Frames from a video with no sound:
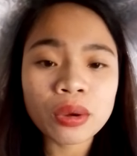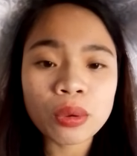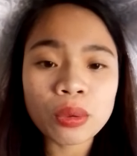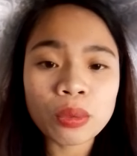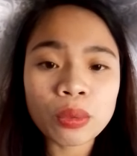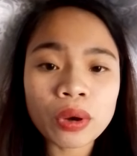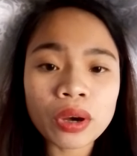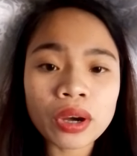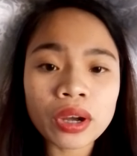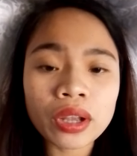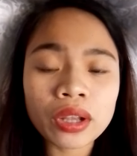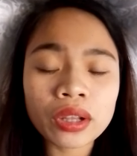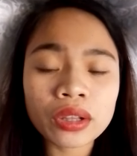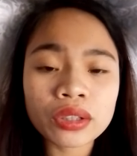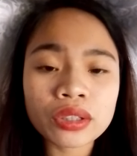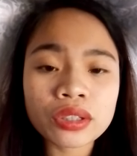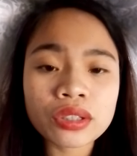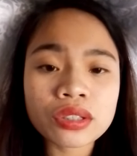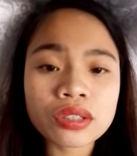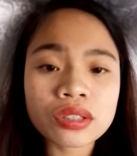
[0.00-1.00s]
while
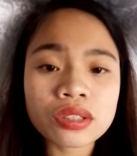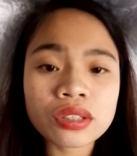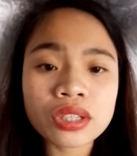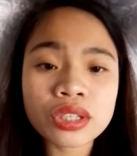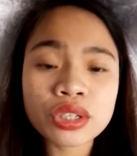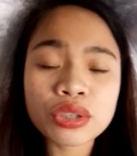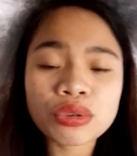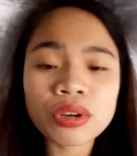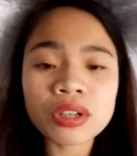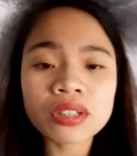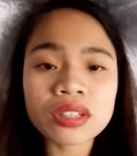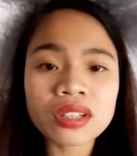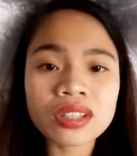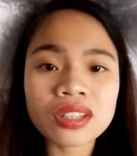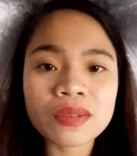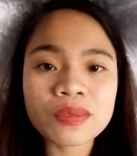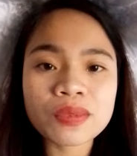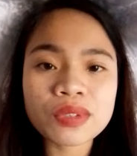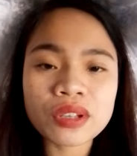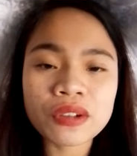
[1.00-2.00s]
distracting
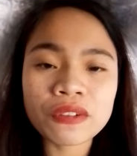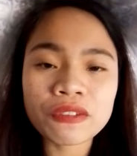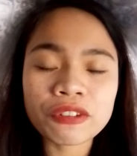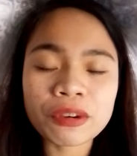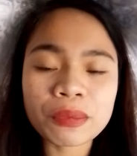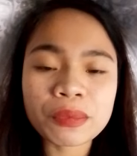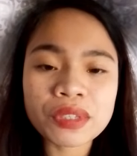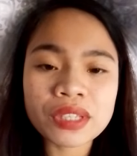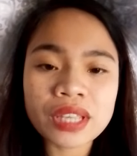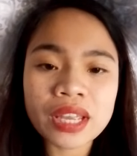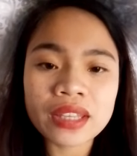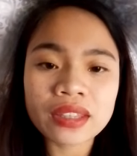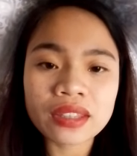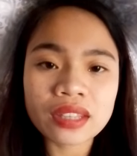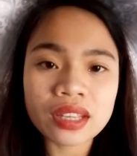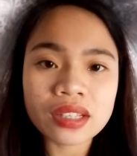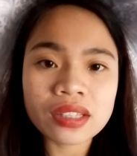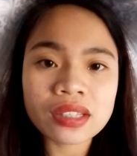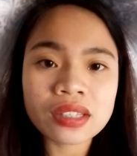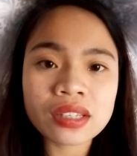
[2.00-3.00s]
themselves from
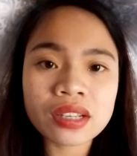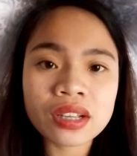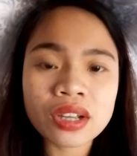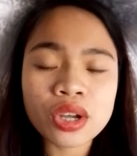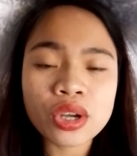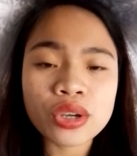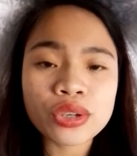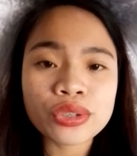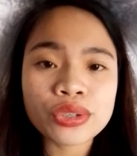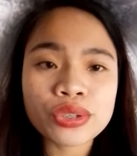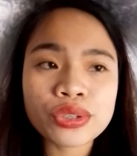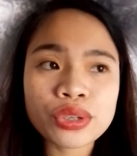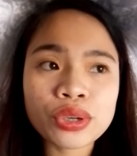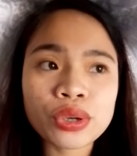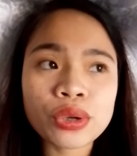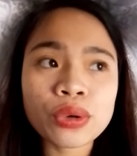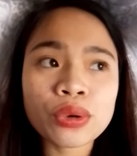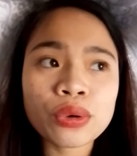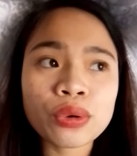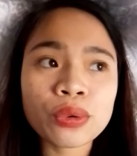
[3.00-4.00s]
sadness.
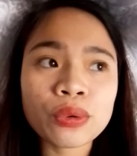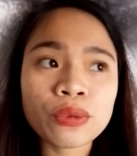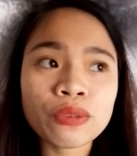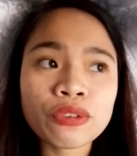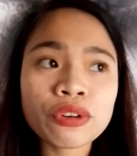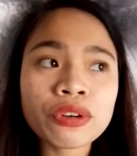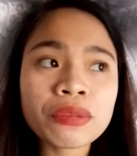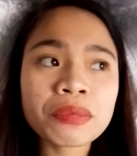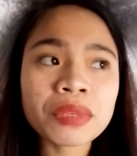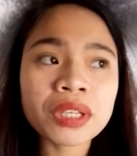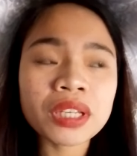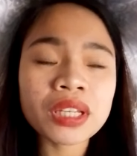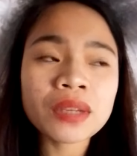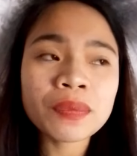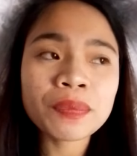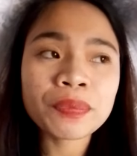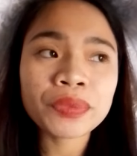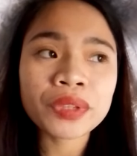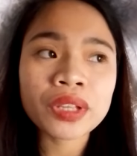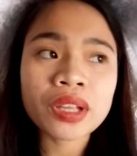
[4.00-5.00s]
So for me,
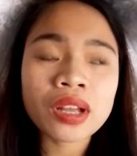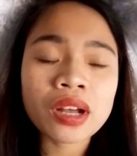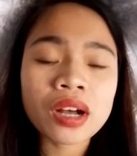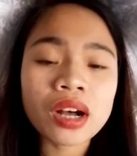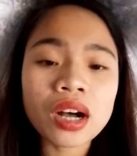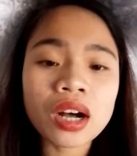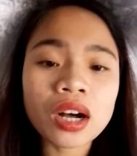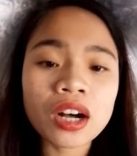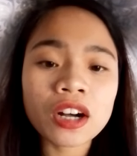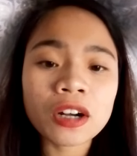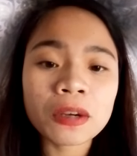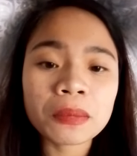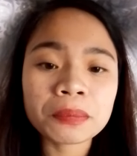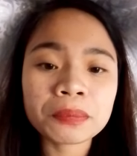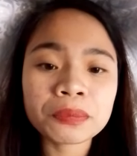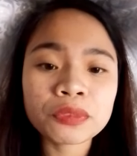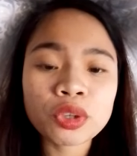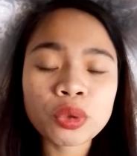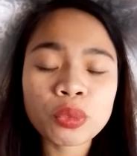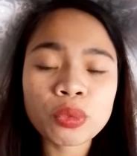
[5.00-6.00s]

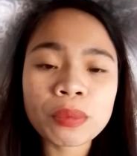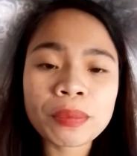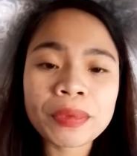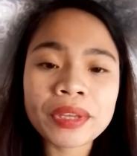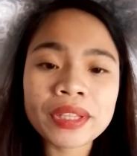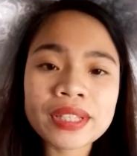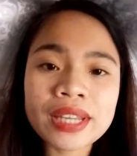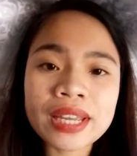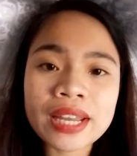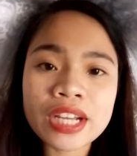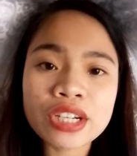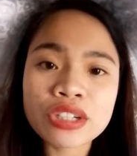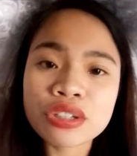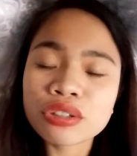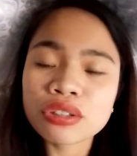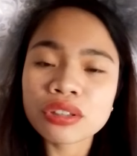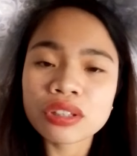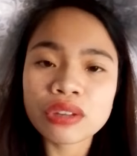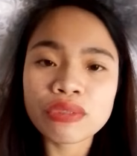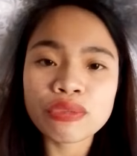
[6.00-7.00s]
women can
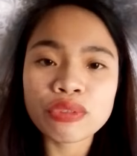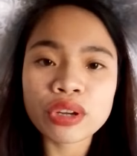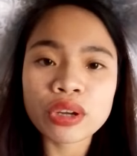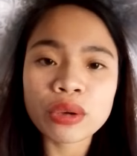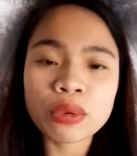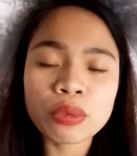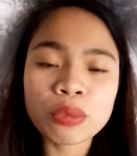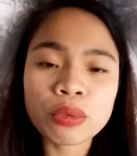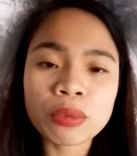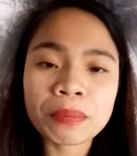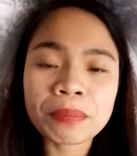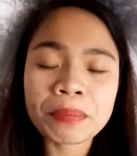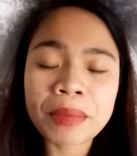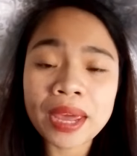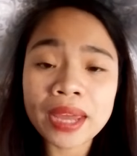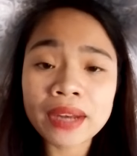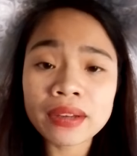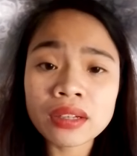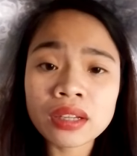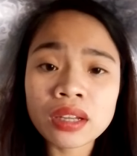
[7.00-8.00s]
actually live without
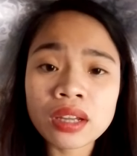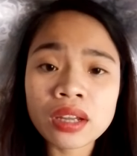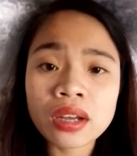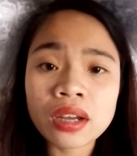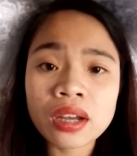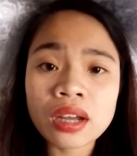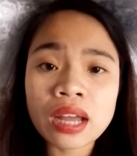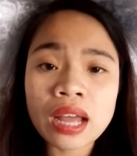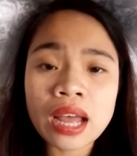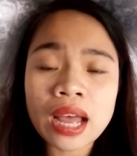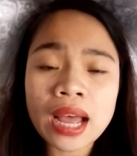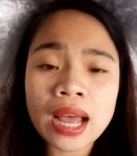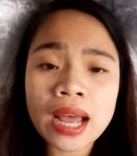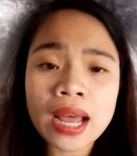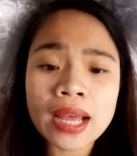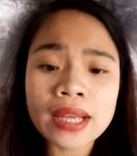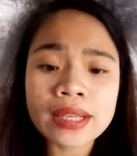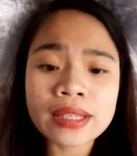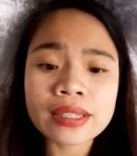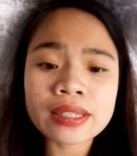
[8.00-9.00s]
men,
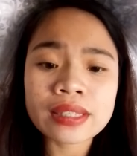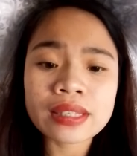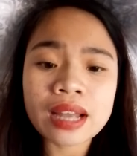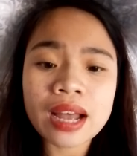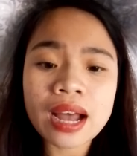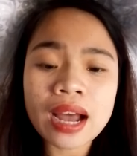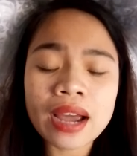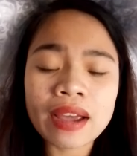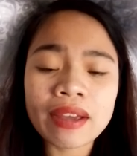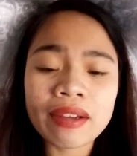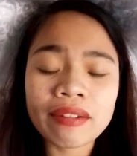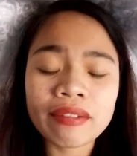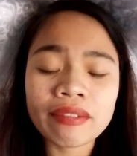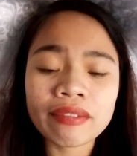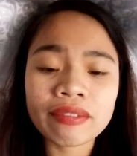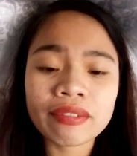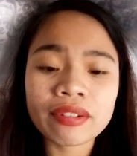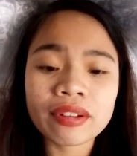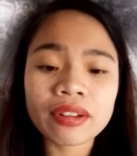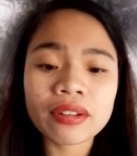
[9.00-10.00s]
as I've
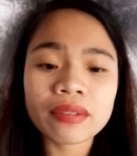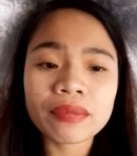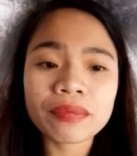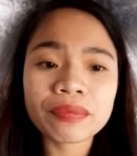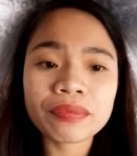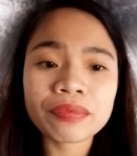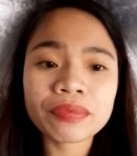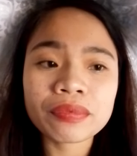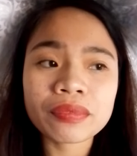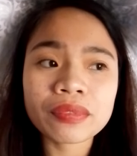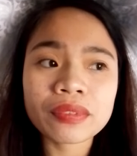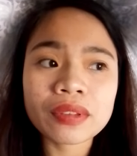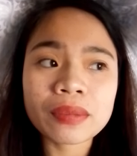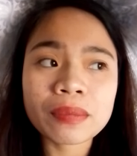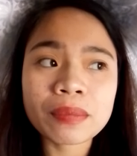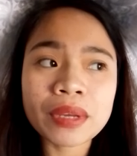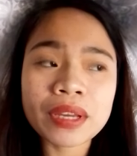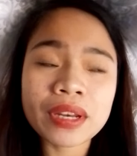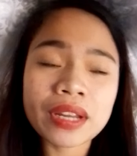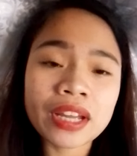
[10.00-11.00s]

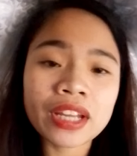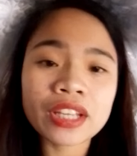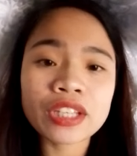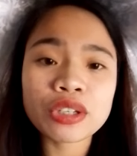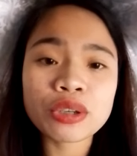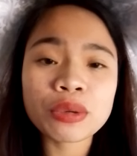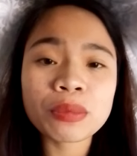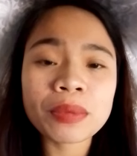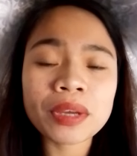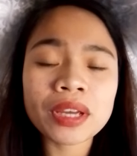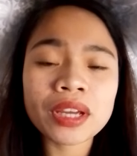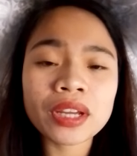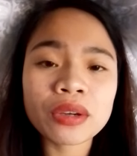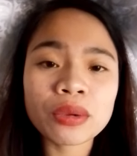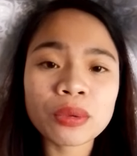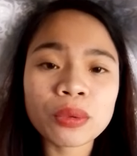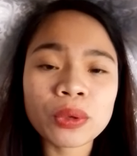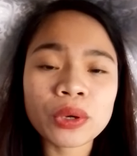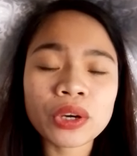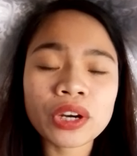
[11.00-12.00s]
been a human,
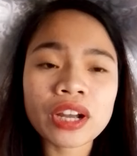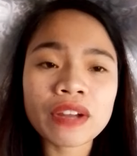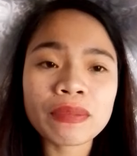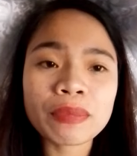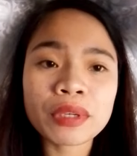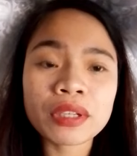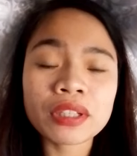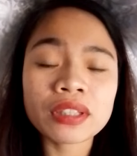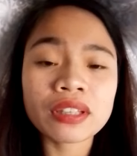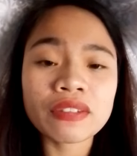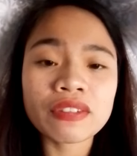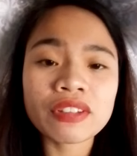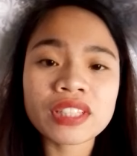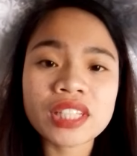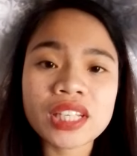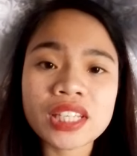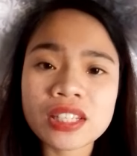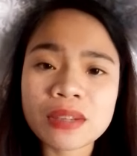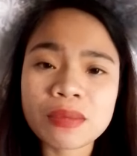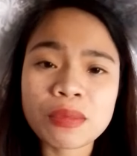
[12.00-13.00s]
or I've been a living
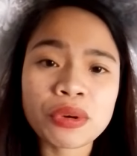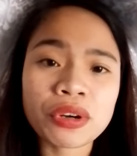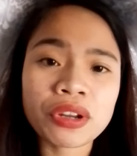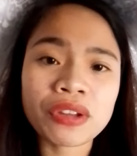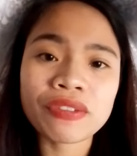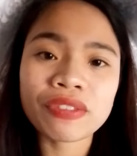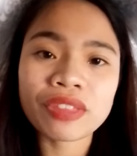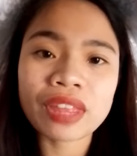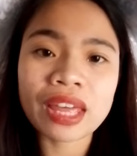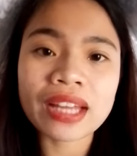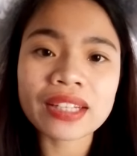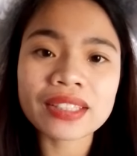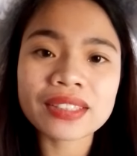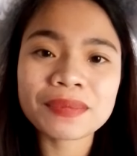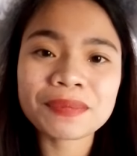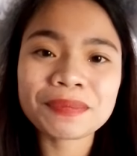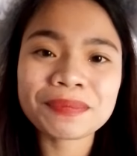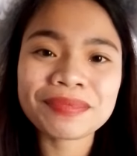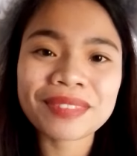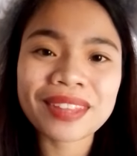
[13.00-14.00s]
testimony of that.
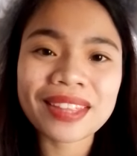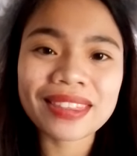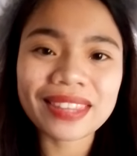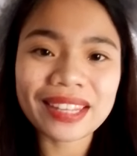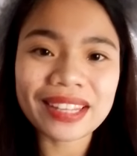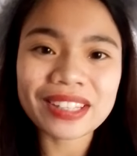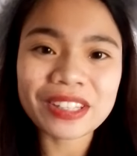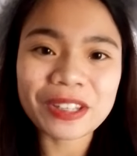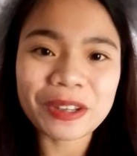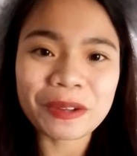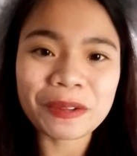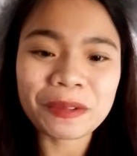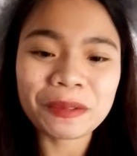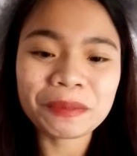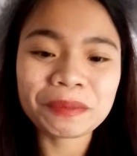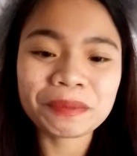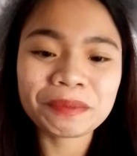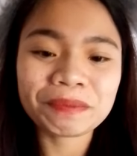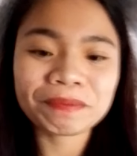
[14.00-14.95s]
Thank you.